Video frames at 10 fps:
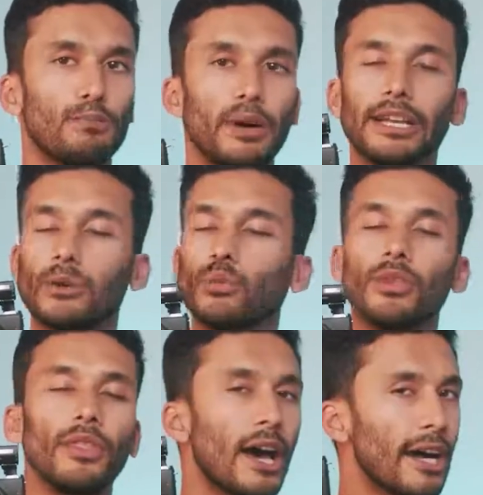but it will
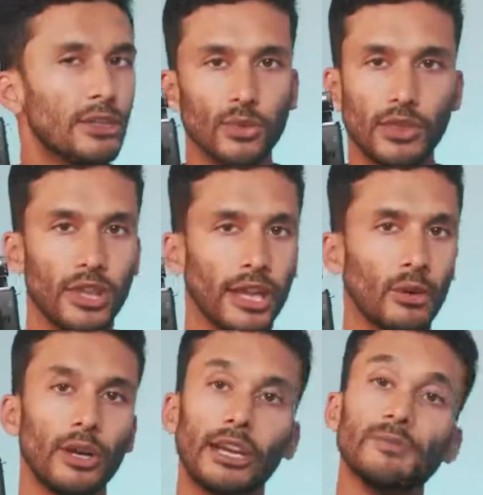not do a thing
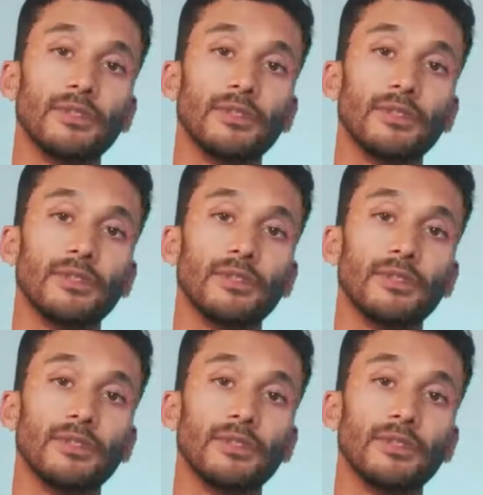when it comes to